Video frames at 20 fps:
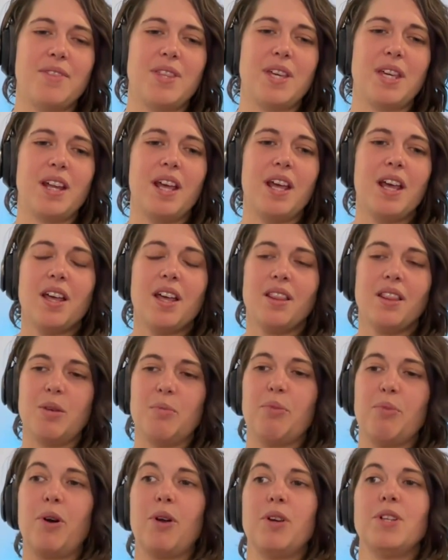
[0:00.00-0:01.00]
that
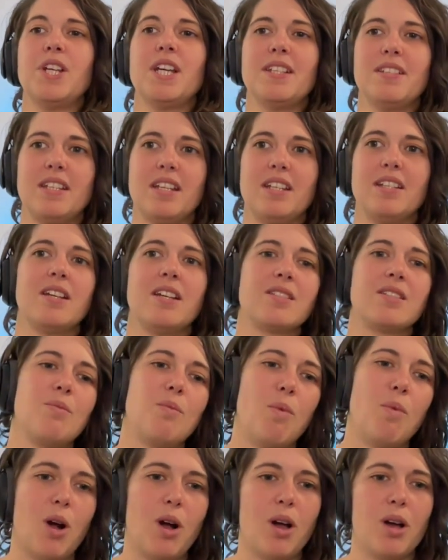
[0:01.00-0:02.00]
that protesting doesn't
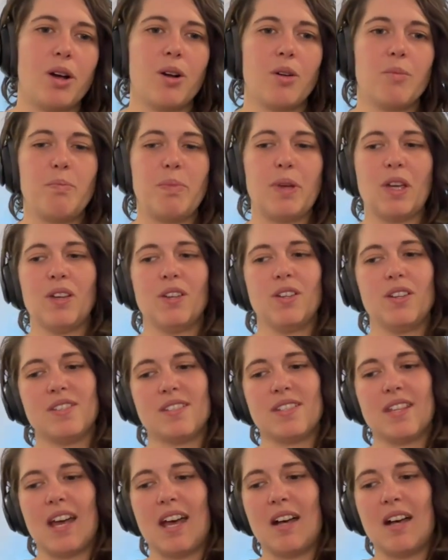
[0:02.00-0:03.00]
work
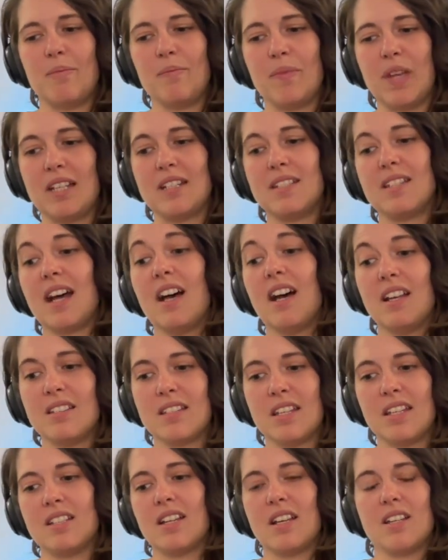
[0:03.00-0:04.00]
because um, it does
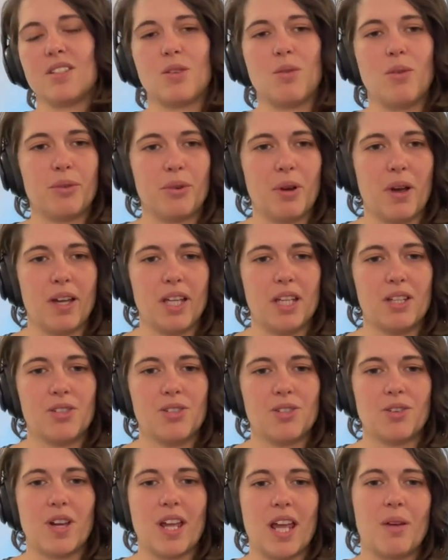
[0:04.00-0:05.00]
it does all throughout
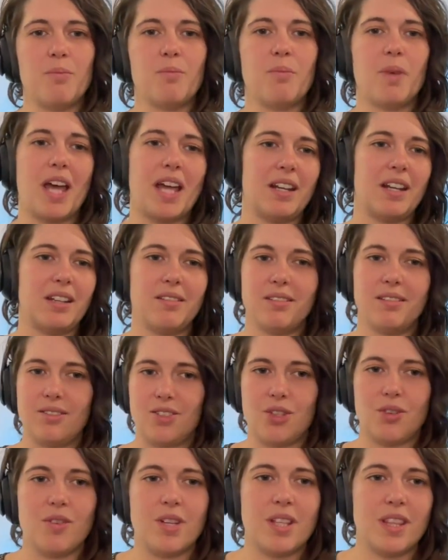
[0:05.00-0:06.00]
history and and
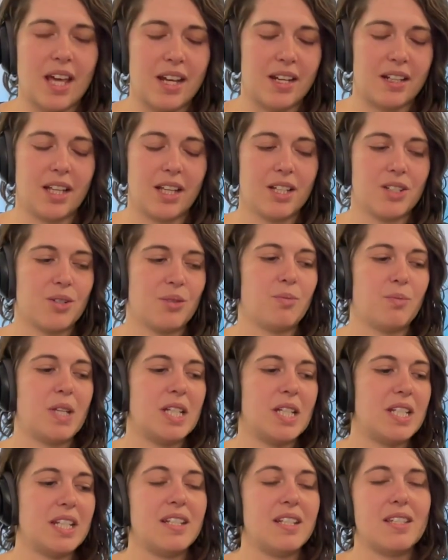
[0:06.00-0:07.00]
during that election we
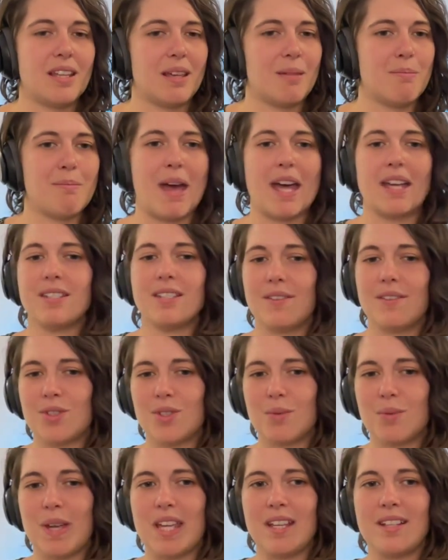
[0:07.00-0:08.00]
did see massive
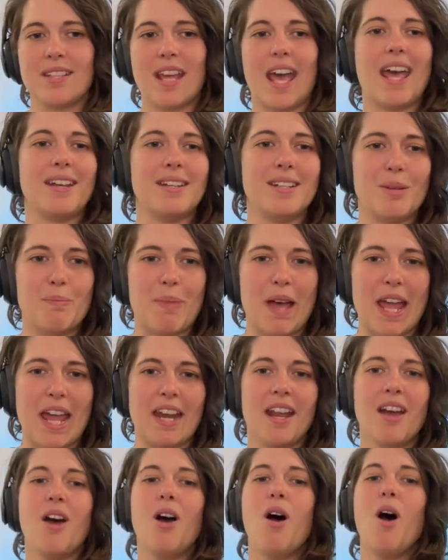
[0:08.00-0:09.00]
swings and debate
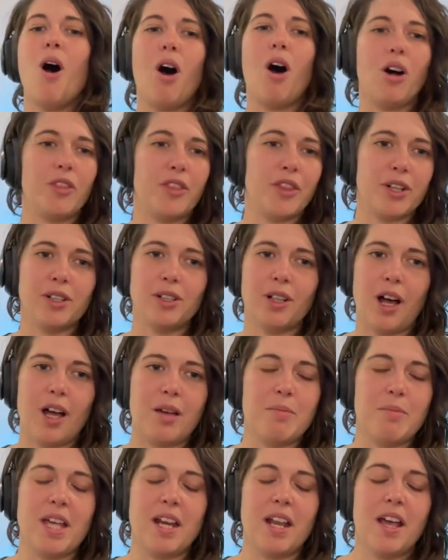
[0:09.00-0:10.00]
on the
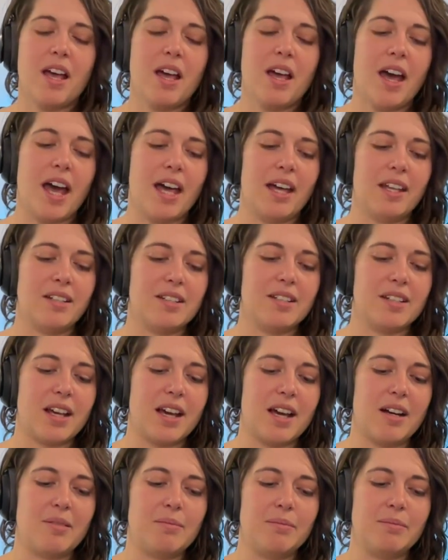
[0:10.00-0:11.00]
climate and
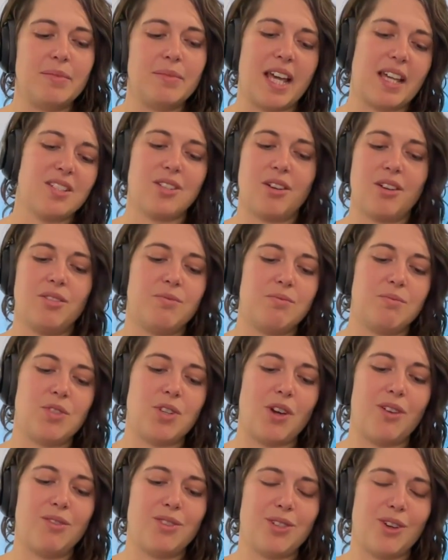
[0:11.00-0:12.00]
um, yeah so
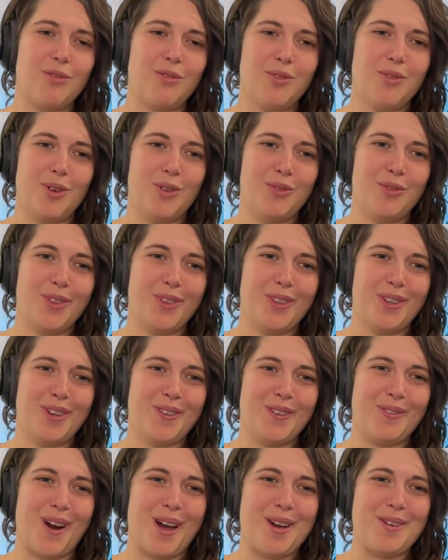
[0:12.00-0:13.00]
don't don't fall for the
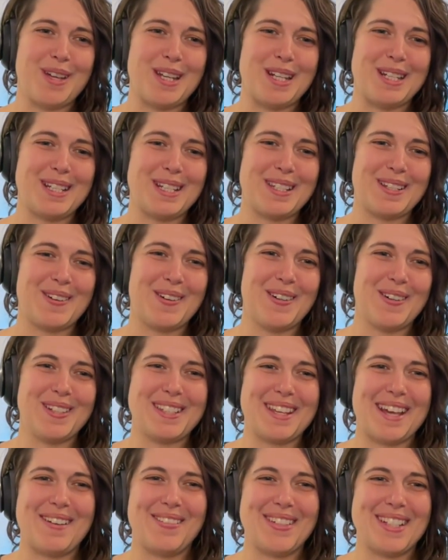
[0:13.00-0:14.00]
right wing
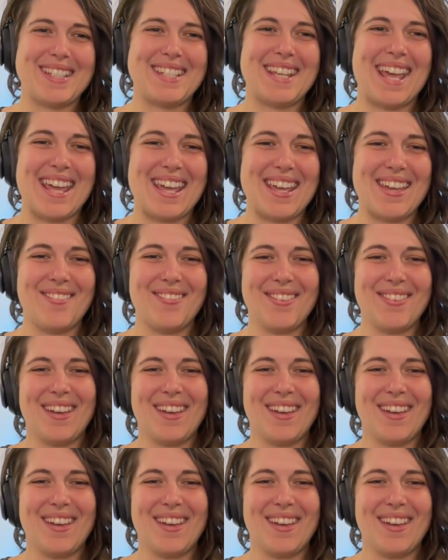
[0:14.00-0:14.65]
discourse I would say if